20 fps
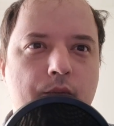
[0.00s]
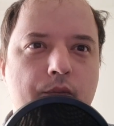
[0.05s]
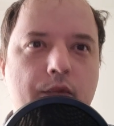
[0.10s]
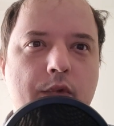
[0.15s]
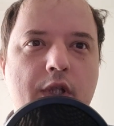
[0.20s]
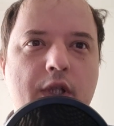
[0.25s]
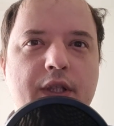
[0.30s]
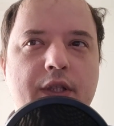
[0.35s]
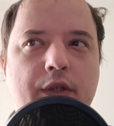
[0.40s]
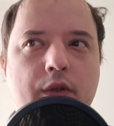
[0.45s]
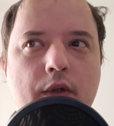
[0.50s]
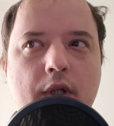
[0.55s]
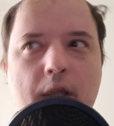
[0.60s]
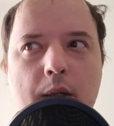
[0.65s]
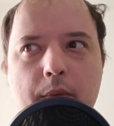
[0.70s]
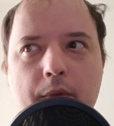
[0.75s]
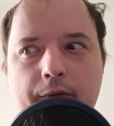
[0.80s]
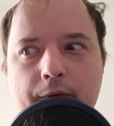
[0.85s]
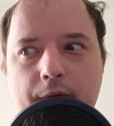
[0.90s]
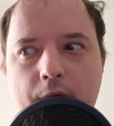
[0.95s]
Just to name
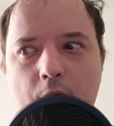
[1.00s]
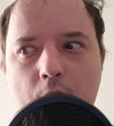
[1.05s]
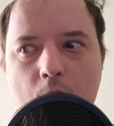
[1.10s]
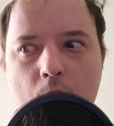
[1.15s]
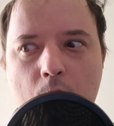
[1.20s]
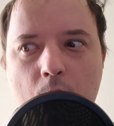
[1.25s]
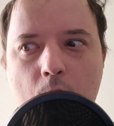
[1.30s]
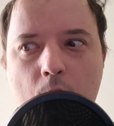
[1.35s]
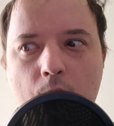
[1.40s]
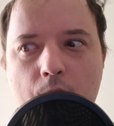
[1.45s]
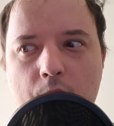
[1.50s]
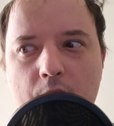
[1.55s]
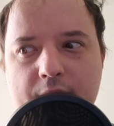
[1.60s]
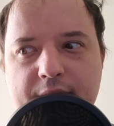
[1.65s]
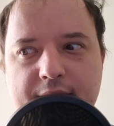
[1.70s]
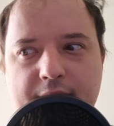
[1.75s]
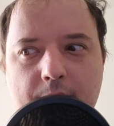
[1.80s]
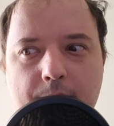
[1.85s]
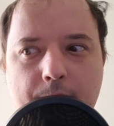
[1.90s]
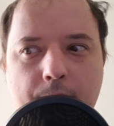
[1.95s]
a few, for
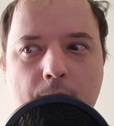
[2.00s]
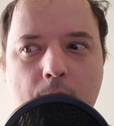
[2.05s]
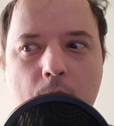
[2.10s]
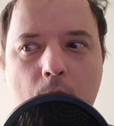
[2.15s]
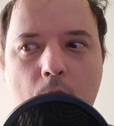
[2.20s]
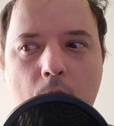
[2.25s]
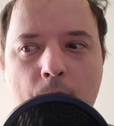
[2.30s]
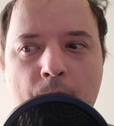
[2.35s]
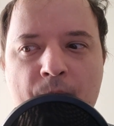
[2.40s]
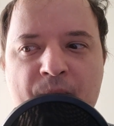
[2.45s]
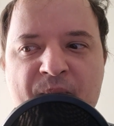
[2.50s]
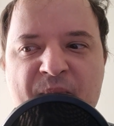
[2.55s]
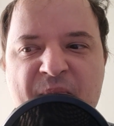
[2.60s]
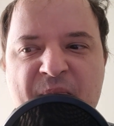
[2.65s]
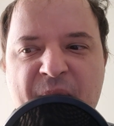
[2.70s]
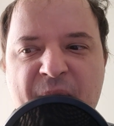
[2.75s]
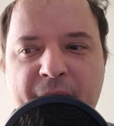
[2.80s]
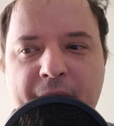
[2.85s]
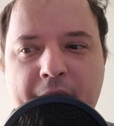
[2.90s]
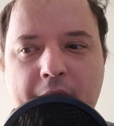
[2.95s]
example,
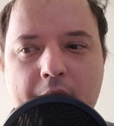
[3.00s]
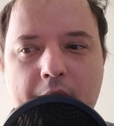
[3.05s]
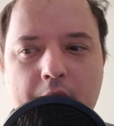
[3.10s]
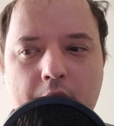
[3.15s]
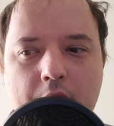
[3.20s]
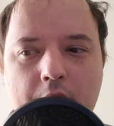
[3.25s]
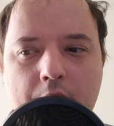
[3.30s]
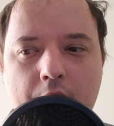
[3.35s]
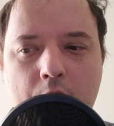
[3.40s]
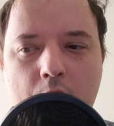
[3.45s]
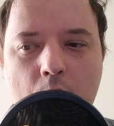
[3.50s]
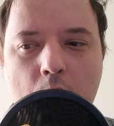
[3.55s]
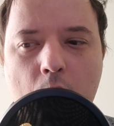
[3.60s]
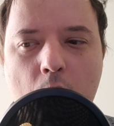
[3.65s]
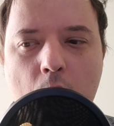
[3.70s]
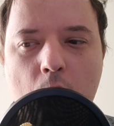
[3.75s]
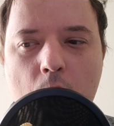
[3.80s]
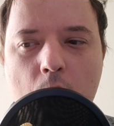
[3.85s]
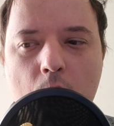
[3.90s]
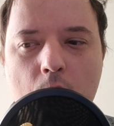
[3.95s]

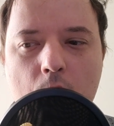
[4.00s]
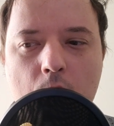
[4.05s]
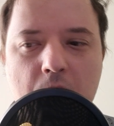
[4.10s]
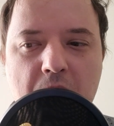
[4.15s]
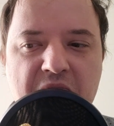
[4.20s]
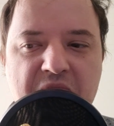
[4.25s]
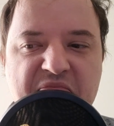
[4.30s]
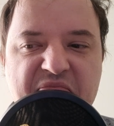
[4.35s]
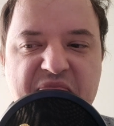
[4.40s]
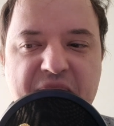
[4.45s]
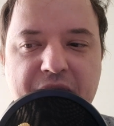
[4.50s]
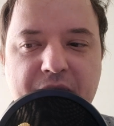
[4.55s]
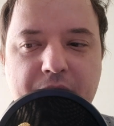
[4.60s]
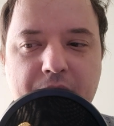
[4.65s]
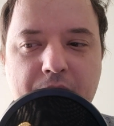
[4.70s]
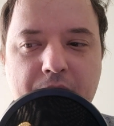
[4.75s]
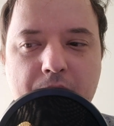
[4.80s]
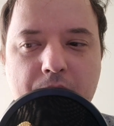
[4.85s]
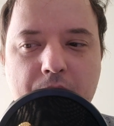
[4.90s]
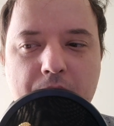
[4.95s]
you
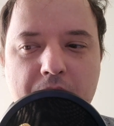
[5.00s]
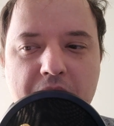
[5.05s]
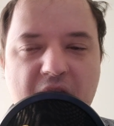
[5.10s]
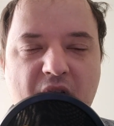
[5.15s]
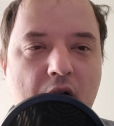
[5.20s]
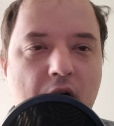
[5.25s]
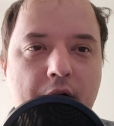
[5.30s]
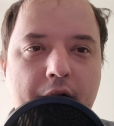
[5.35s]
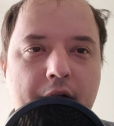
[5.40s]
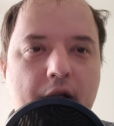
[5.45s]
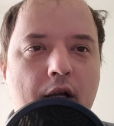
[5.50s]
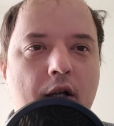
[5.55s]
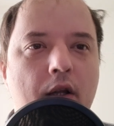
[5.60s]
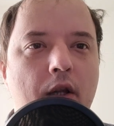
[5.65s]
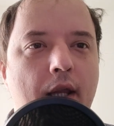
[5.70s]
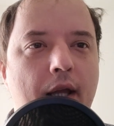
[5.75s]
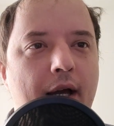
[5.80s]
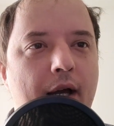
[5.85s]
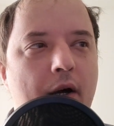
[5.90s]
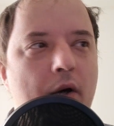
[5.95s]
aren't
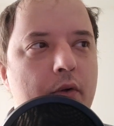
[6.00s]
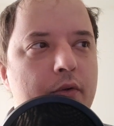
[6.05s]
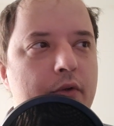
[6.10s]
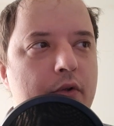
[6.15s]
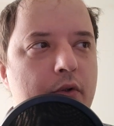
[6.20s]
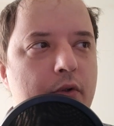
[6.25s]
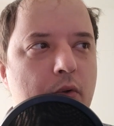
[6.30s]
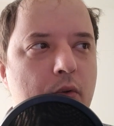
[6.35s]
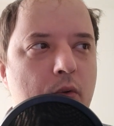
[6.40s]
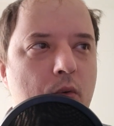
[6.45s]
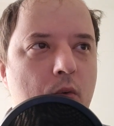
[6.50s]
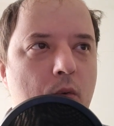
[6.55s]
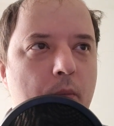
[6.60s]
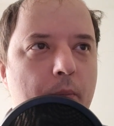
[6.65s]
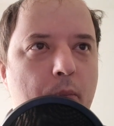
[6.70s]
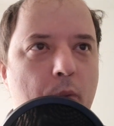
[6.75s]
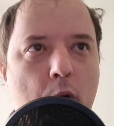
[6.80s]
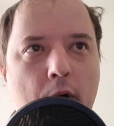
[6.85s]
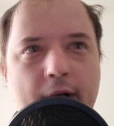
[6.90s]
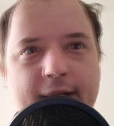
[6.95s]
allowed to
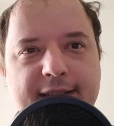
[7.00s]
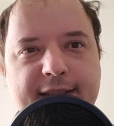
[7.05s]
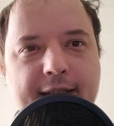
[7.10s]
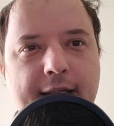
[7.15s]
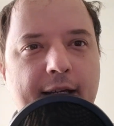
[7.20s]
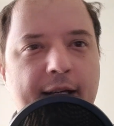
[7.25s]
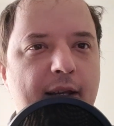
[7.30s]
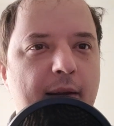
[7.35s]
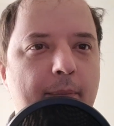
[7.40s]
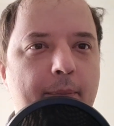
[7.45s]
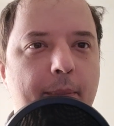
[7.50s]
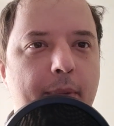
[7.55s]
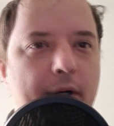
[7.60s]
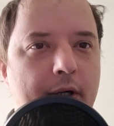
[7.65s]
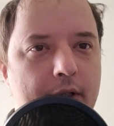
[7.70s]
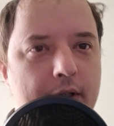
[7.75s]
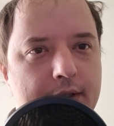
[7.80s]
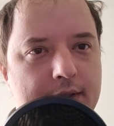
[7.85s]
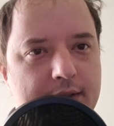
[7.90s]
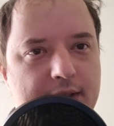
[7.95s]
press any
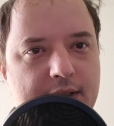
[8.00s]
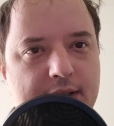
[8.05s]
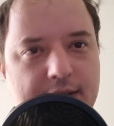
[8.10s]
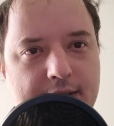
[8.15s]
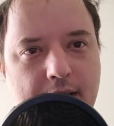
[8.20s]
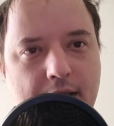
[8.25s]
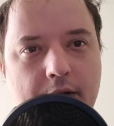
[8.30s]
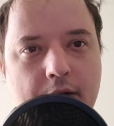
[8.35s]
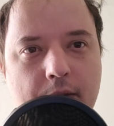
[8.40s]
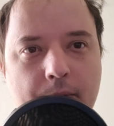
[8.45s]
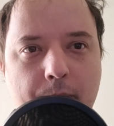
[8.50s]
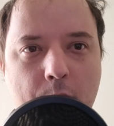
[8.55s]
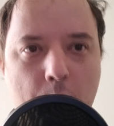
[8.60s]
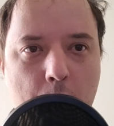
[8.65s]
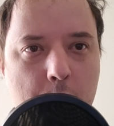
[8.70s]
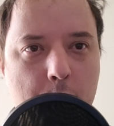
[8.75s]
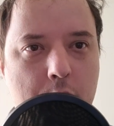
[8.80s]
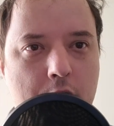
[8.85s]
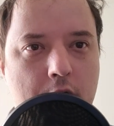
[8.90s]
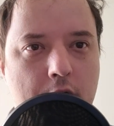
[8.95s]
buttons inside the
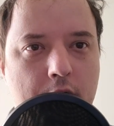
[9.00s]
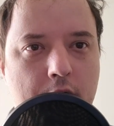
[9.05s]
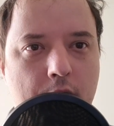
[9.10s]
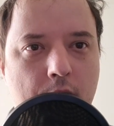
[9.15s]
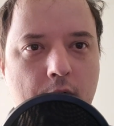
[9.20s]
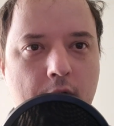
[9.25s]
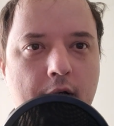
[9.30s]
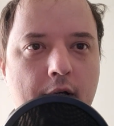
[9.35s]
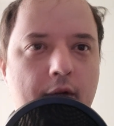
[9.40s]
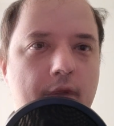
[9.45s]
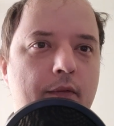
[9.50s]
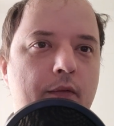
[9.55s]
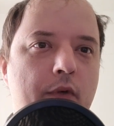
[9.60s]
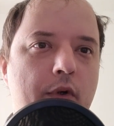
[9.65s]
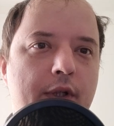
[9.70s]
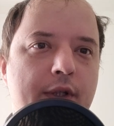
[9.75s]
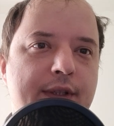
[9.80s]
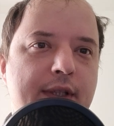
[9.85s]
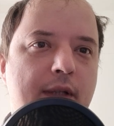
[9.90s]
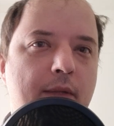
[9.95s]
project, right? For
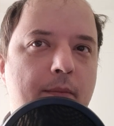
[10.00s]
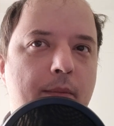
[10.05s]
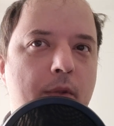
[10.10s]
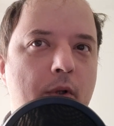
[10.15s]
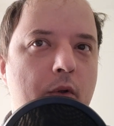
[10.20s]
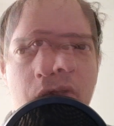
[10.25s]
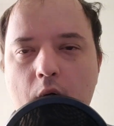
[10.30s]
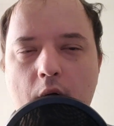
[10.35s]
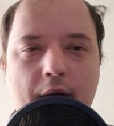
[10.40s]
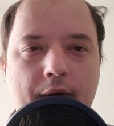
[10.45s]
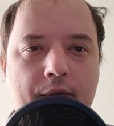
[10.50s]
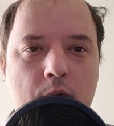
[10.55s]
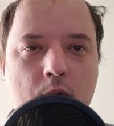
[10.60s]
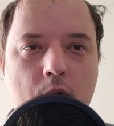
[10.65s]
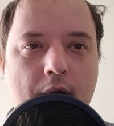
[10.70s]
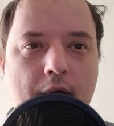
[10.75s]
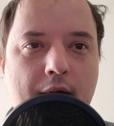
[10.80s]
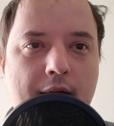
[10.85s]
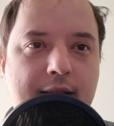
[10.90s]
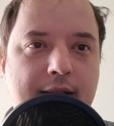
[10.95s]
example, you have to
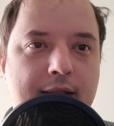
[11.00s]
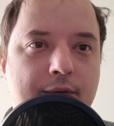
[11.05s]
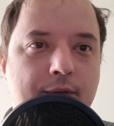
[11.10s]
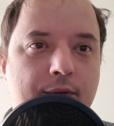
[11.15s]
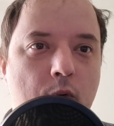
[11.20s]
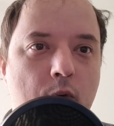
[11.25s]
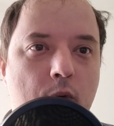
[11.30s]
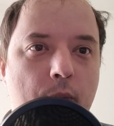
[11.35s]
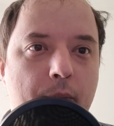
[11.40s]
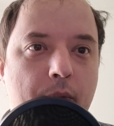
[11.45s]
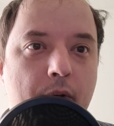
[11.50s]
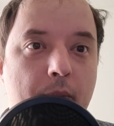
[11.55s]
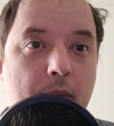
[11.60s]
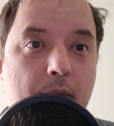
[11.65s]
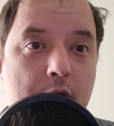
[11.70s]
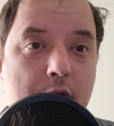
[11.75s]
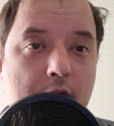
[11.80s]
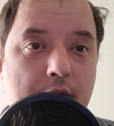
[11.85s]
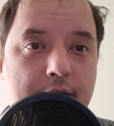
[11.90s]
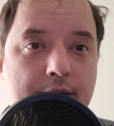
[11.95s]
ask for
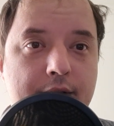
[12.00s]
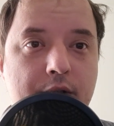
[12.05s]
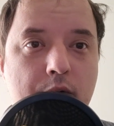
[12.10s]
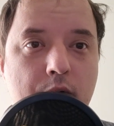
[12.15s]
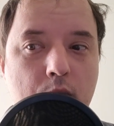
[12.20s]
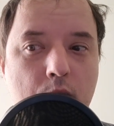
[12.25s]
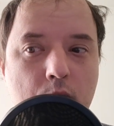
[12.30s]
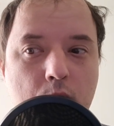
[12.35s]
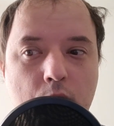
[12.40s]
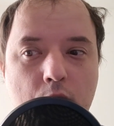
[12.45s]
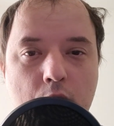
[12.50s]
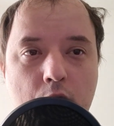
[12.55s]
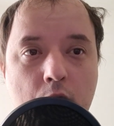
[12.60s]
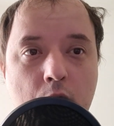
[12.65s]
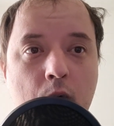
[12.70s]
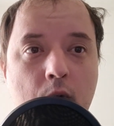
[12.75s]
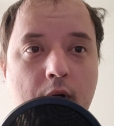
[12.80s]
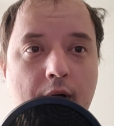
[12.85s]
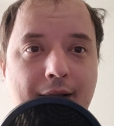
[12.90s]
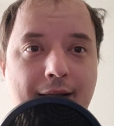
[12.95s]
permissions to
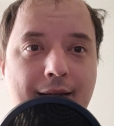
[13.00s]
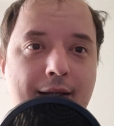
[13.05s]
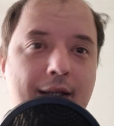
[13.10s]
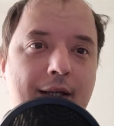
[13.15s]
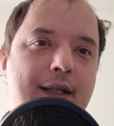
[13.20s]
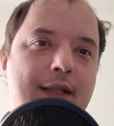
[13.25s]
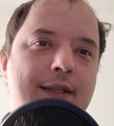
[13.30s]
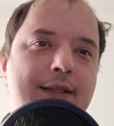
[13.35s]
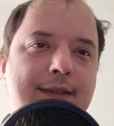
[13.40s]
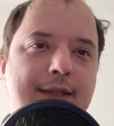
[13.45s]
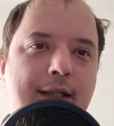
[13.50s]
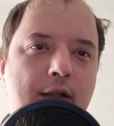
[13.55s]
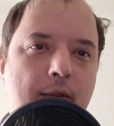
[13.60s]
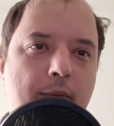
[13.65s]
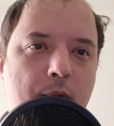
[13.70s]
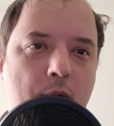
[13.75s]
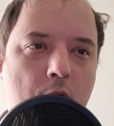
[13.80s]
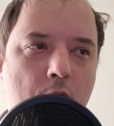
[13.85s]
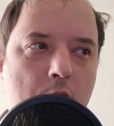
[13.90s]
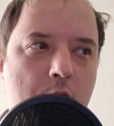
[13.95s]
do anything inside a
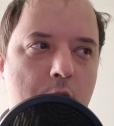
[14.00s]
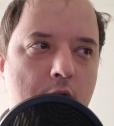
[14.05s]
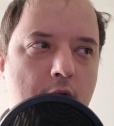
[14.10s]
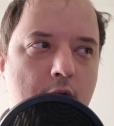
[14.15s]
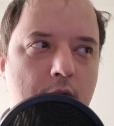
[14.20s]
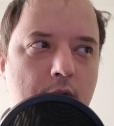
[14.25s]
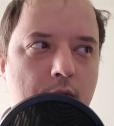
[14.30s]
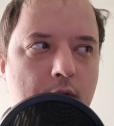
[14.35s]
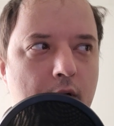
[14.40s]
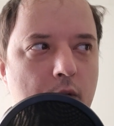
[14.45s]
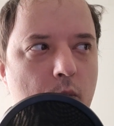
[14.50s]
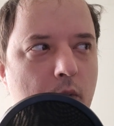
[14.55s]
project, right?